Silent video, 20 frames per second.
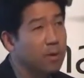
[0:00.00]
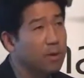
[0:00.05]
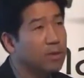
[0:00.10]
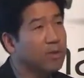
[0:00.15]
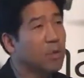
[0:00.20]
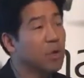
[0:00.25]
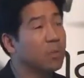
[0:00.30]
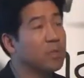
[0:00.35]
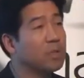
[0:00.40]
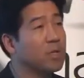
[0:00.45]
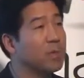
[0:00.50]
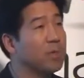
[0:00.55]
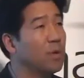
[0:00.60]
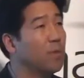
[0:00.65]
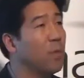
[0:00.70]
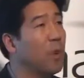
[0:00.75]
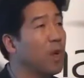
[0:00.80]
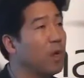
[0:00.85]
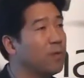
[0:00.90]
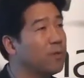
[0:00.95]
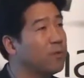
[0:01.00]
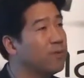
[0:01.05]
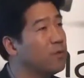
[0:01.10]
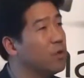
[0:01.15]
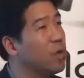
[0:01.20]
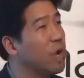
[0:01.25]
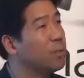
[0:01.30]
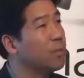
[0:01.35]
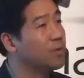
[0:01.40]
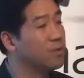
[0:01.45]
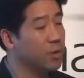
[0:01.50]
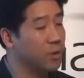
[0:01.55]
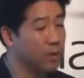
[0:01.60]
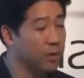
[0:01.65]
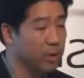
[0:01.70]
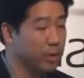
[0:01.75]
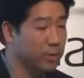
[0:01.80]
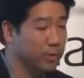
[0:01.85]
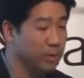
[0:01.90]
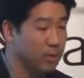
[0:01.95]
This opens up a wealth of new
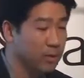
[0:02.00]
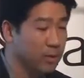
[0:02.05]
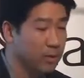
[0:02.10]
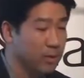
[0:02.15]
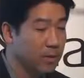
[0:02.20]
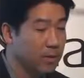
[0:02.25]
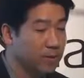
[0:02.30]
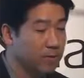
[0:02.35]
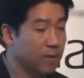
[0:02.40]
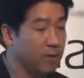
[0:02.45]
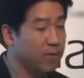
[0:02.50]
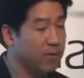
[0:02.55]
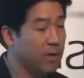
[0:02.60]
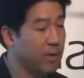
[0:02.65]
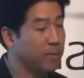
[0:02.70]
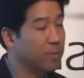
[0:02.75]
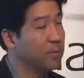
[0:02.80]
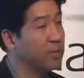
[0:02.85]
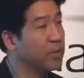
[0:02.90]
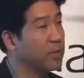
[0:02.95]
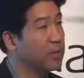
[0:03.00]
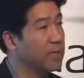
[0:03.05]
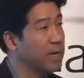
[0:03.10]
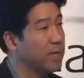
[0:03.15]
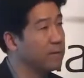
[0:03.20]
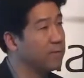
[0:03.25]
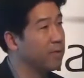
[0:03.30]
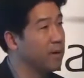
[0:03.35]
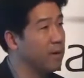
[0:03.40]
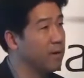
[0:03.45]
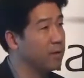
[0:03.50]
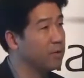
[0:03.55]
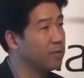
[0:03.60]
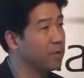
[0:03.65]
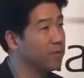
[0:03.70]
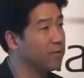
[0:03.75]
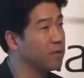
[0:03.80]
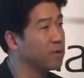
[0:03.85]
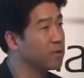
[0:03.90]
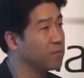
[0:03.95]
opportunities for developers who can take
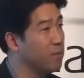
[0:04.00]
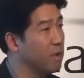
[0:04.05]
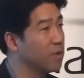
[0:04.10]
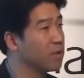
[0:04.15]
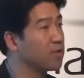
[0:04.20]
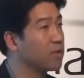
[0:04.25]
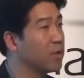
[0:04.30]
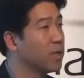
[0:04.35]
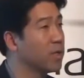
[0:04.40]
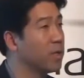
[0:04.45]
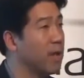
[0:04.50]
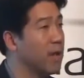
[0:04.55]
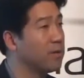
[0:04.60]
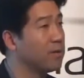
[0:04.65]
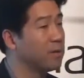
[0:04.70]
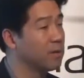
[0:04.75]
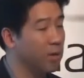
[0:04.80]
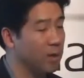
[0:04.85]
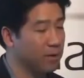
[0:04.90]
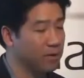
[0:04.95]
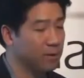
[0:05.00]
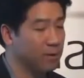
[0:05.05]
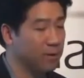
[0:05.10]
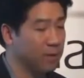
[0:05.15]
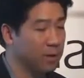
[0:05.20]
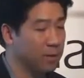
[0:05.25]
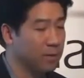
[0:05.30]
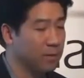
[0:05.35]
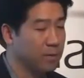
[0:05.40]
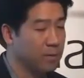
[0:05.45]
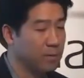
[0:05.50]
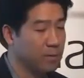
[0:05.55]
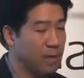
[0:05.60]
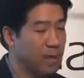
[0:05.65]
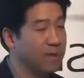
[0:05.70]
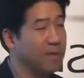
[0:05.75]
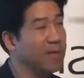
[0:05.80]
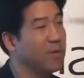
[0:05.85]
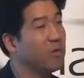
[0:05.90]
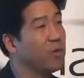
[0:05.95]
advantage of the small screen and the large screen
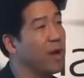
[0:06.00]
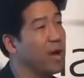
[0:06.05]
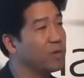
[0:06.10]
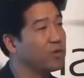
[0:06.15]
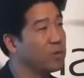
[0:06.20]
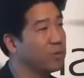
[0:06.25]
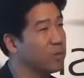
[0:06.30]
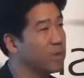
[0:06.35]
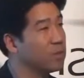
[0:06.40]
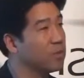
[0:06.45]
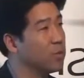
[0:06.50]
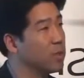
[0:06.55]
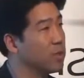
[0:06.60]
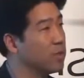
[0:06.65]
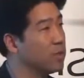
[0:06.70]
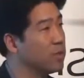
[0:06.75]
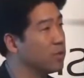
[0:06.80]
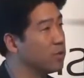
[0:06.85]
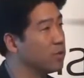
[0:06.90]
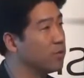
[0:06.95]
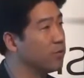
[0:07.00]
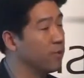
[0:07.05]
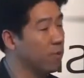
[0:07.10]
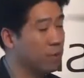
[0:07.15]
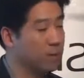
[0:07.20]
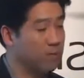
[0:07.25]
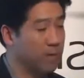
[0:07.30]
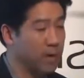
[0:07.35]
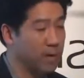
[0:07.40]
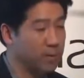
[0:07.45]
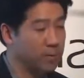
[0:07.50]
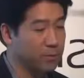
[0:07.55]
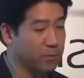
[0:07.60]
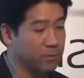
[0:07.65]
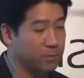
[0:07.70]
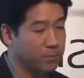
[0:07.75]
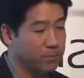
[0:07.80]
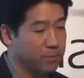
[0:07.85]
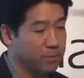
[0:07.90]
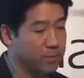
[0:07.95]
and the interaction between the two form
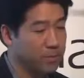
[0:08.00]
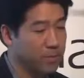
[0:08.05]
factors.